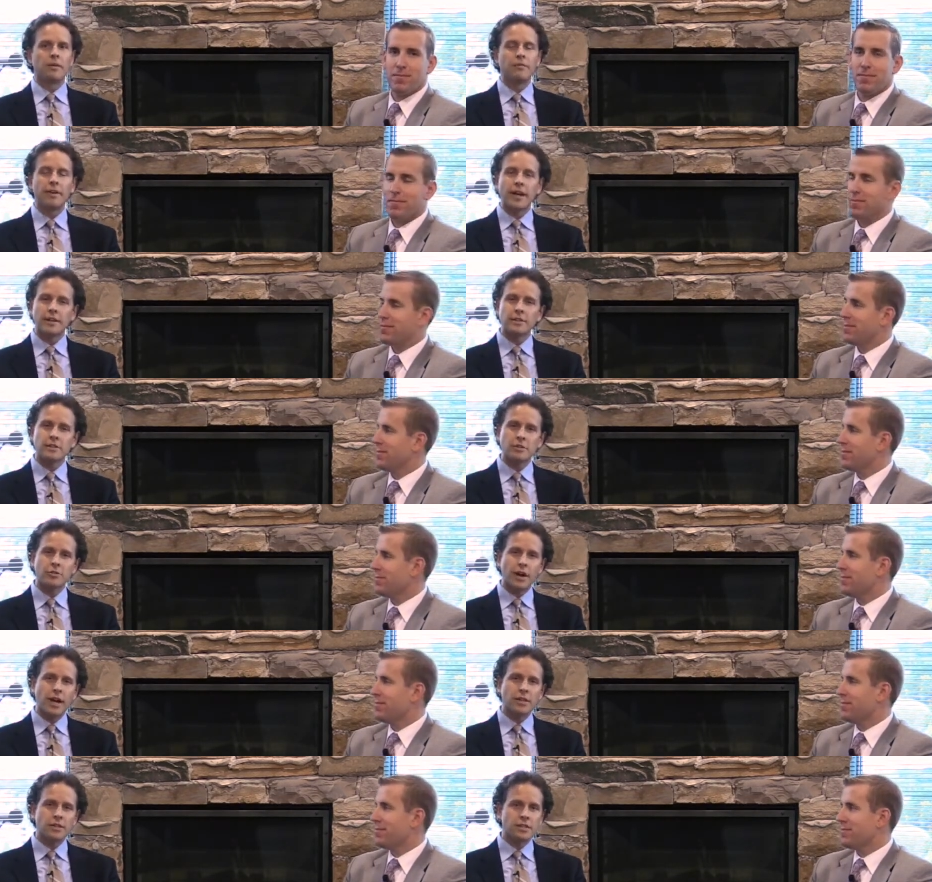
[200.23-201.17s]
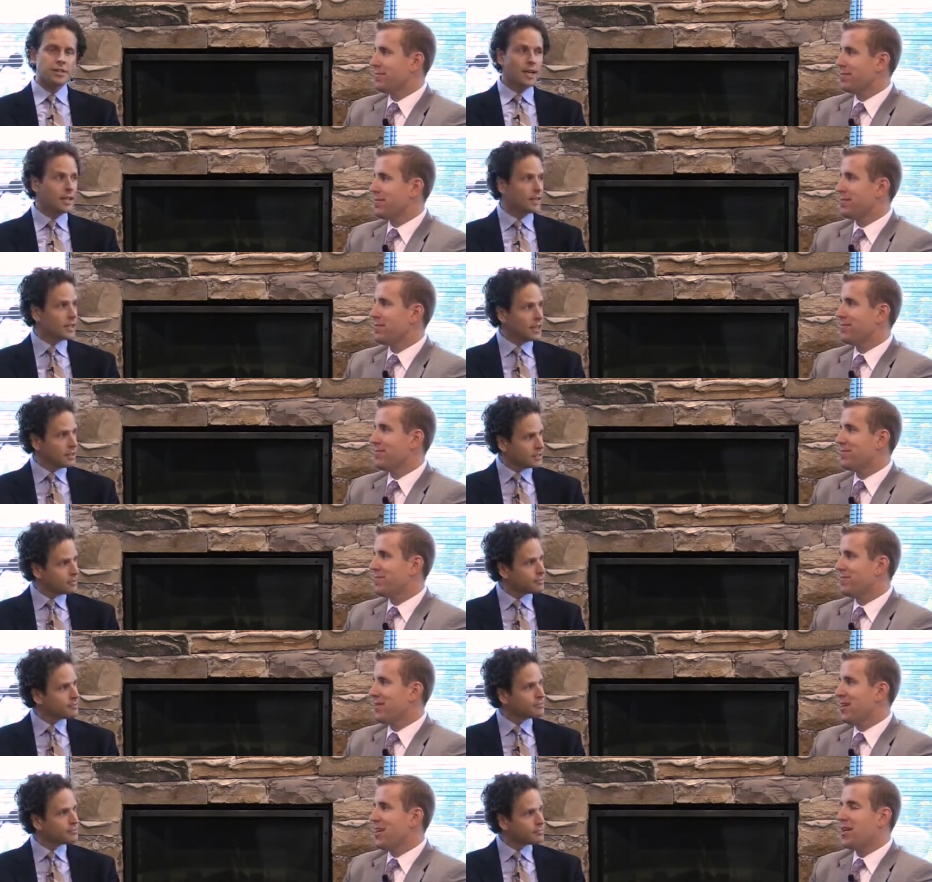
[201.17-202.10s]
Speaker 1: Advanced Attraction Techniques.
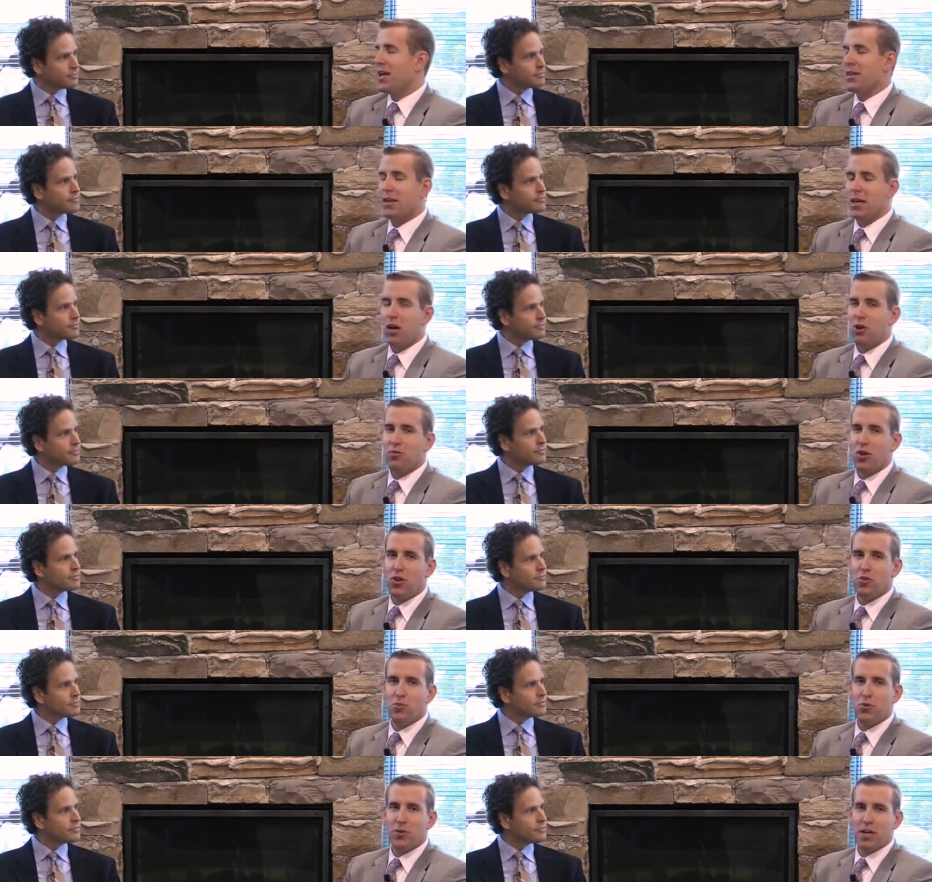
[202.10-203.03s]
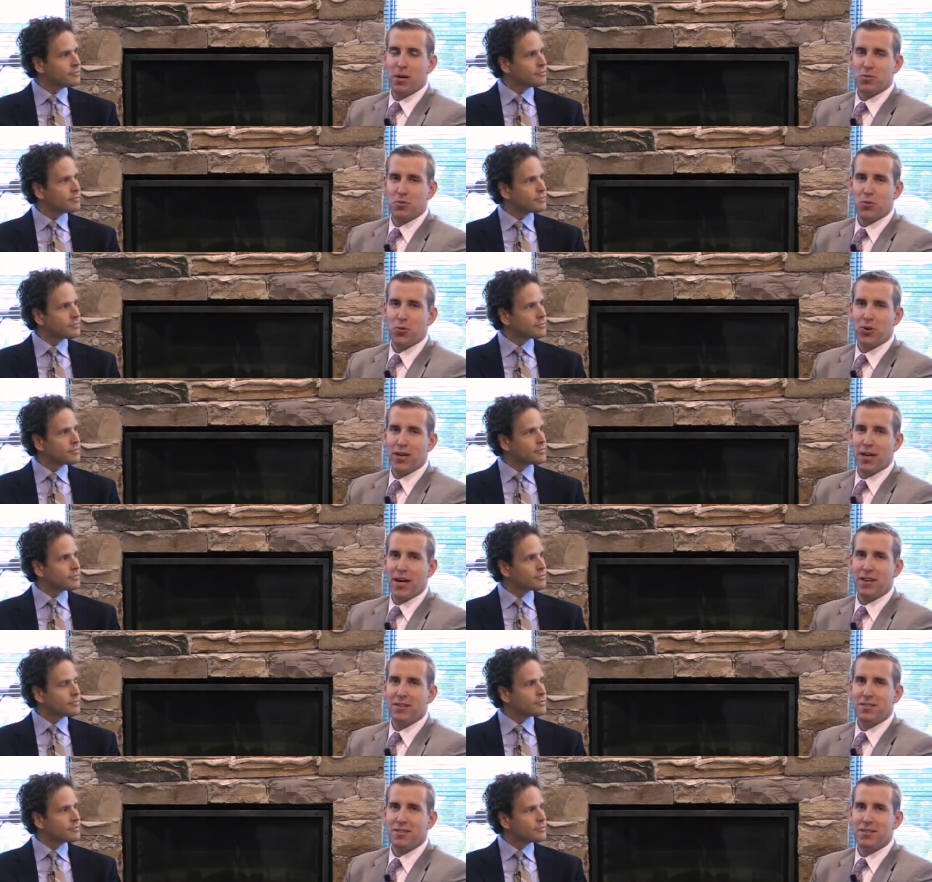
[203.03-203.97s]
Speaker 2: And I think out of all the boot camps we're putting
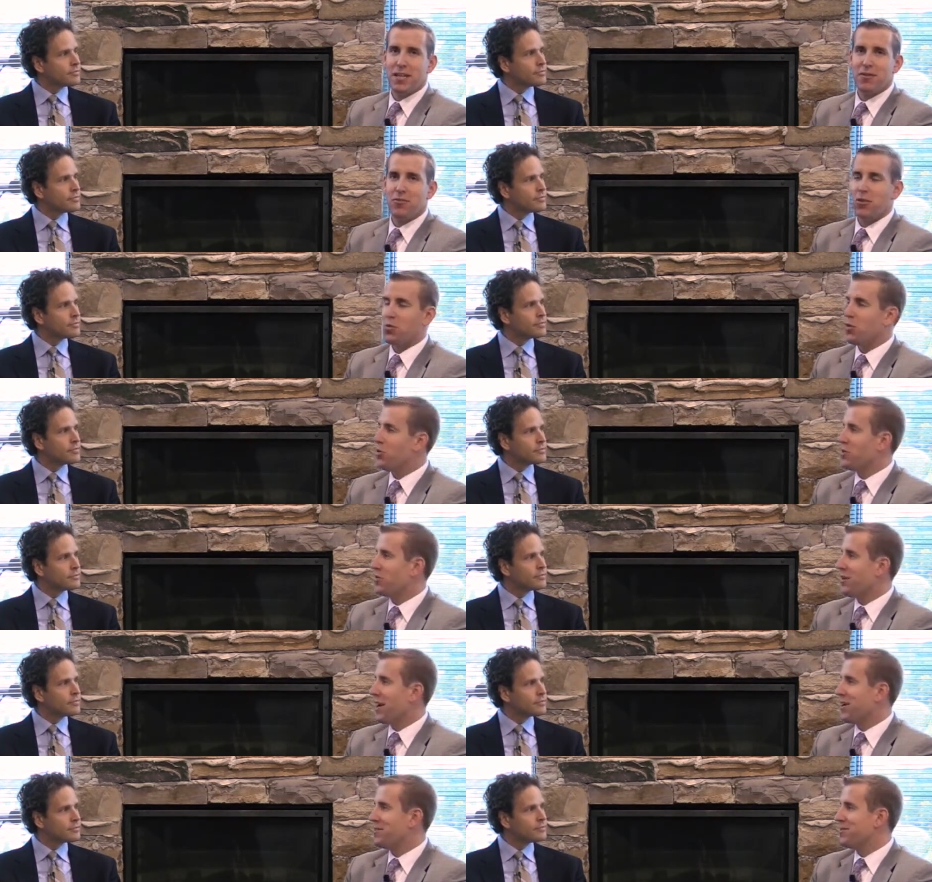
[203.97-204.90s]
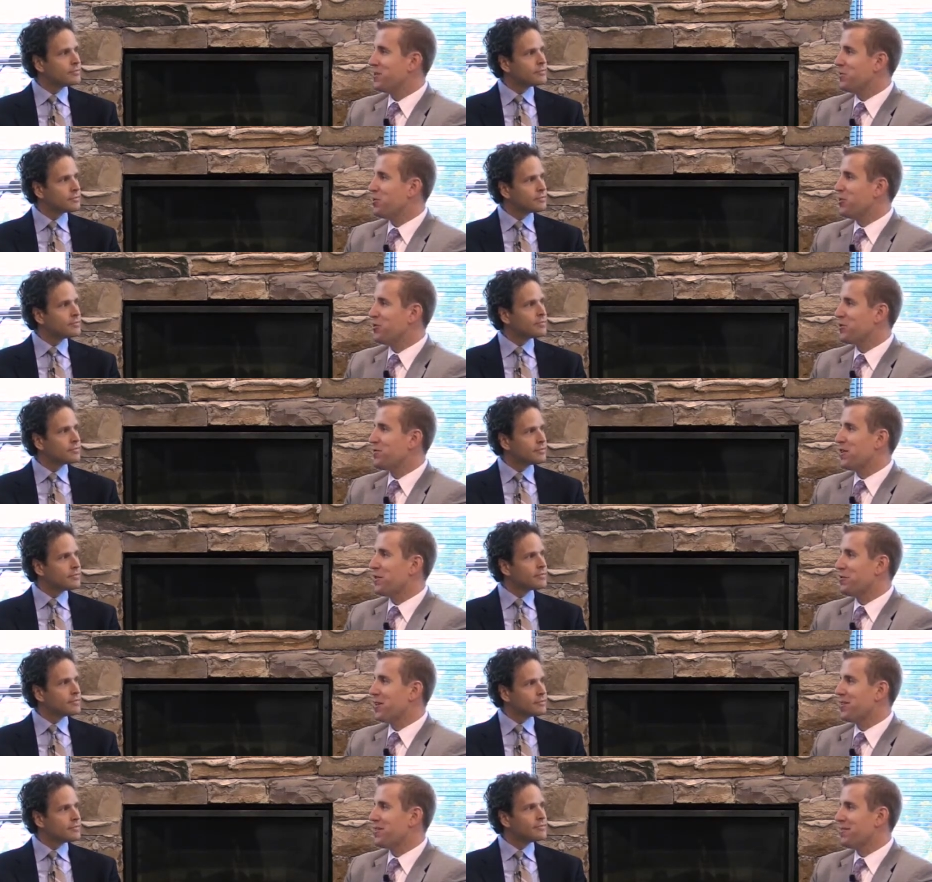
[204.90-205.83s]
on, this is definitely one we've had some of the most
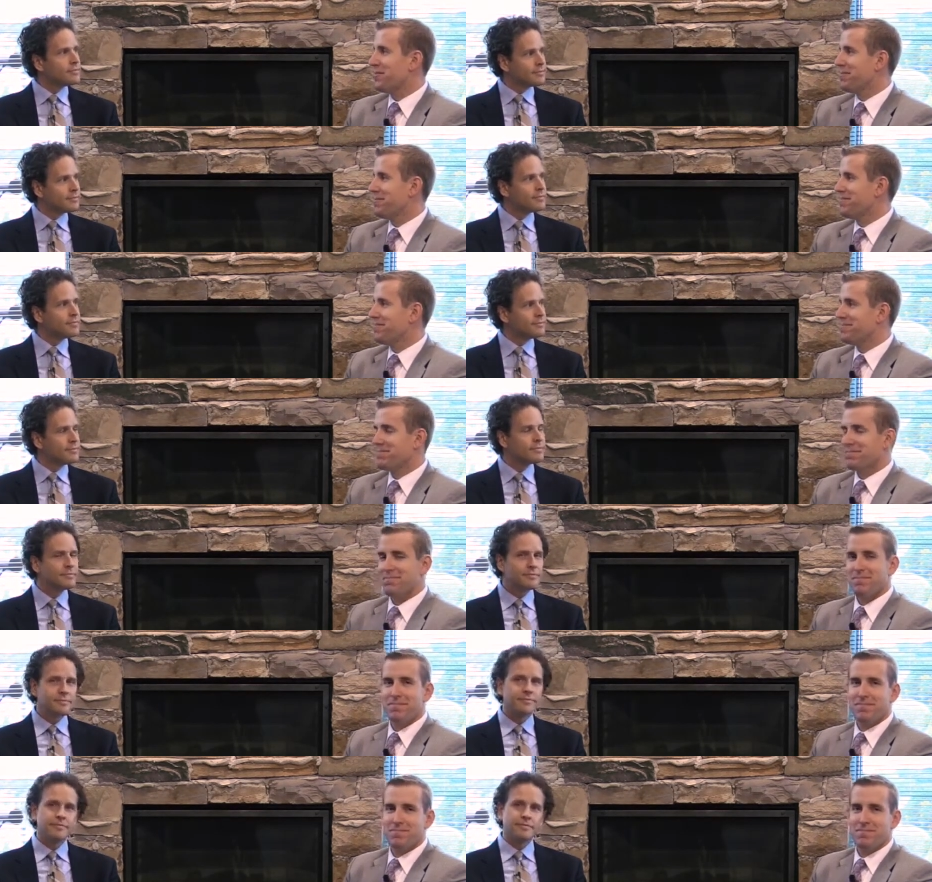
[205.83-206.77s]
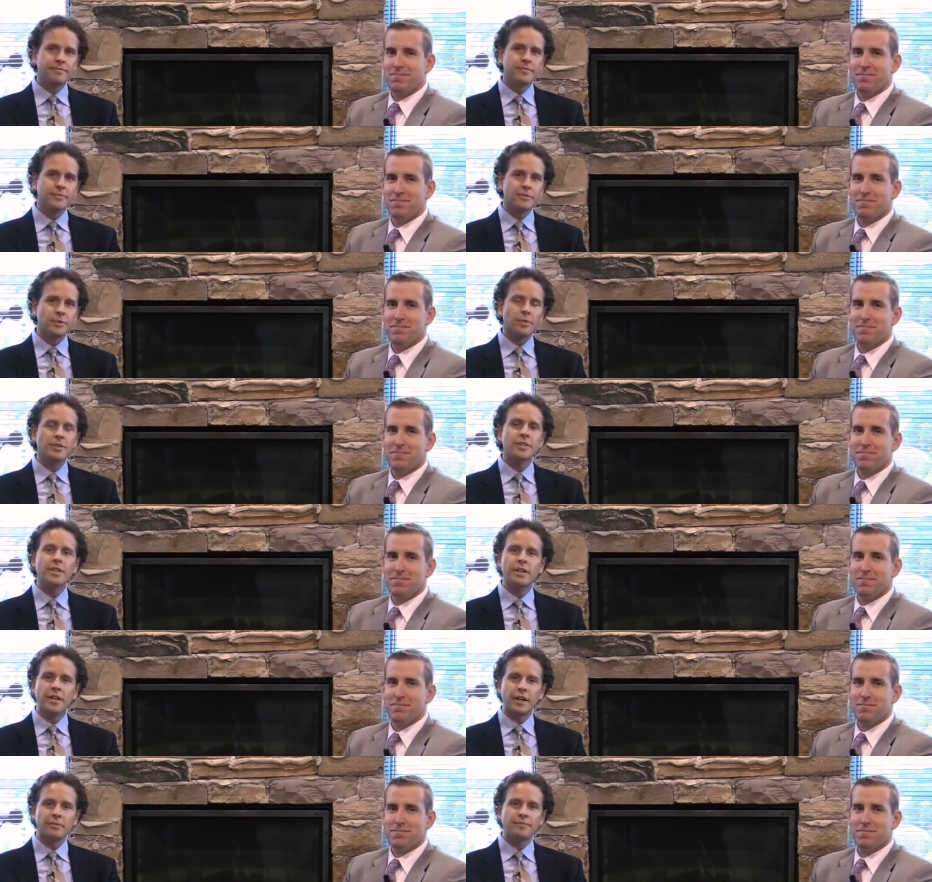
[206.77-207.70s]
fun with.
Speaker 1: Mm-hmm. So we'll
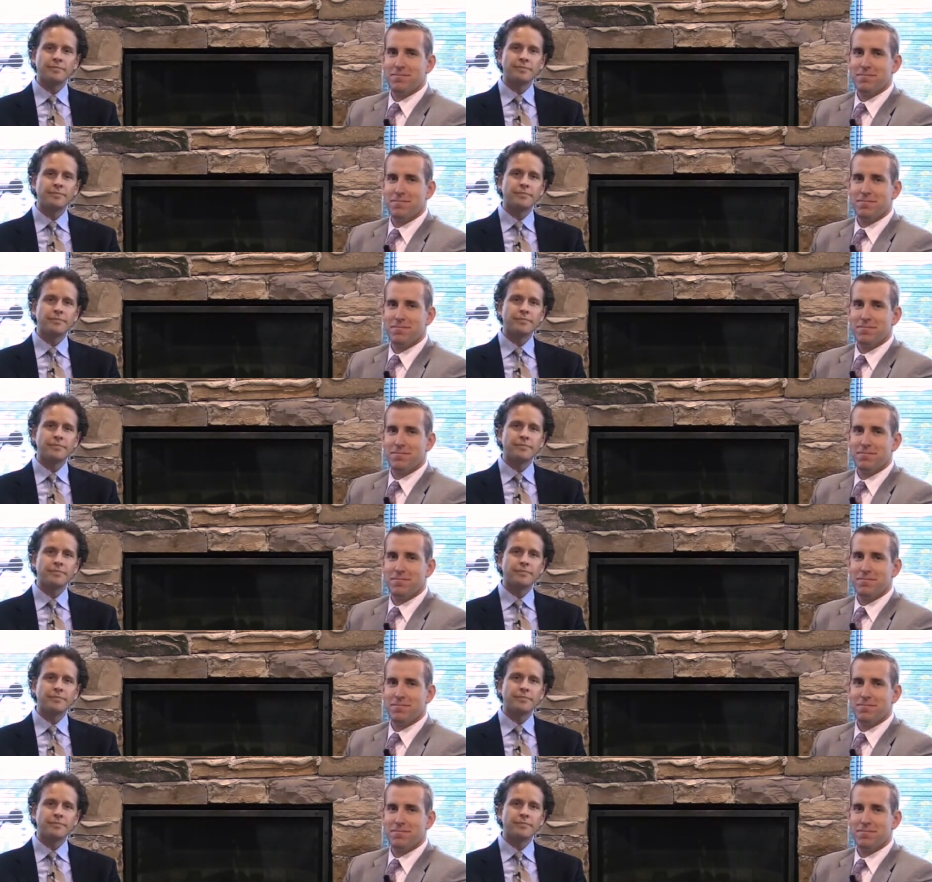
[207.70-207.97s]
see you there.